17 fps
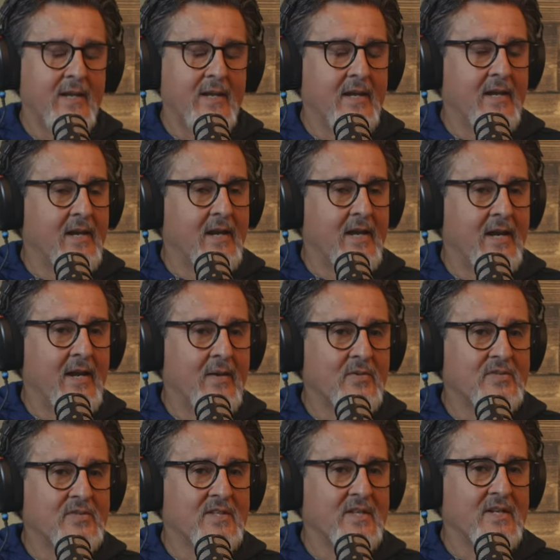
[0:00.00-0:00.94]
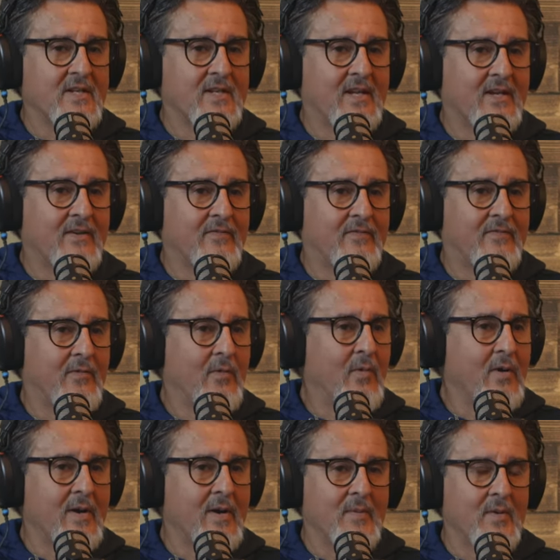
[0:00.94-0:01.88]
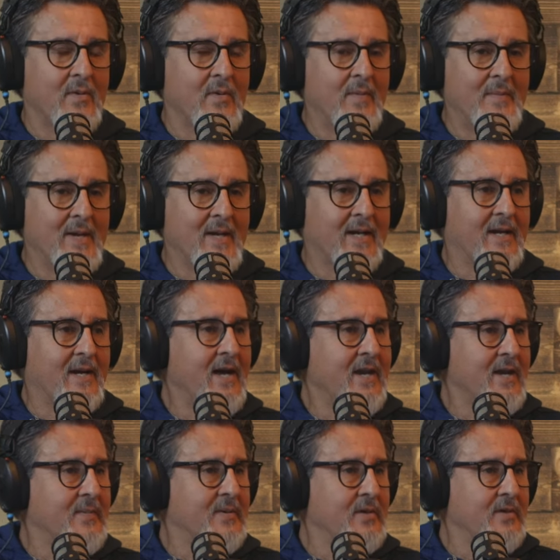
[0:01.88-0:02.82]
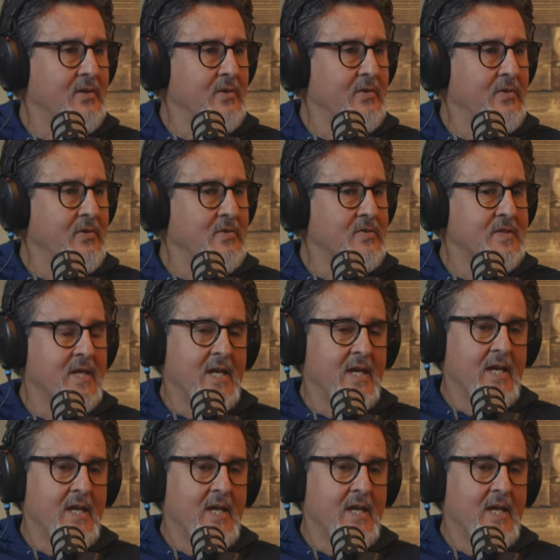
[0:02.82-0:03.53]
And, and I was sitting at like four. I'm going, oh my God, I'm going to lose.